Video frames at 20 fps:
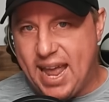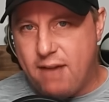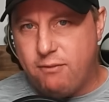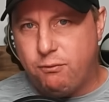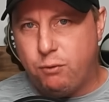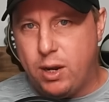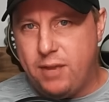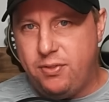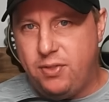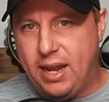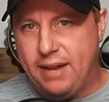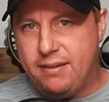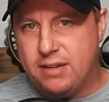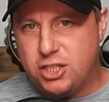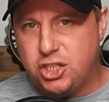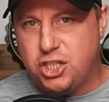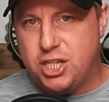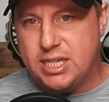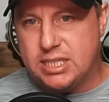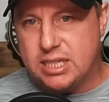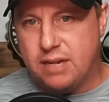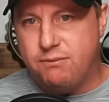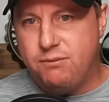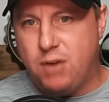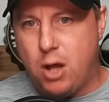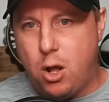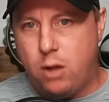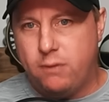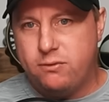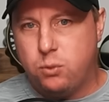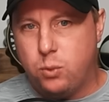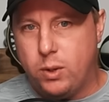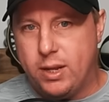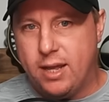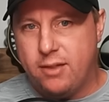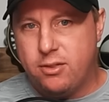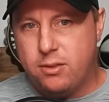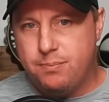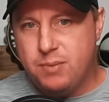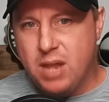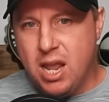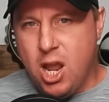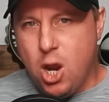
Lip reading: everything that she's involved with.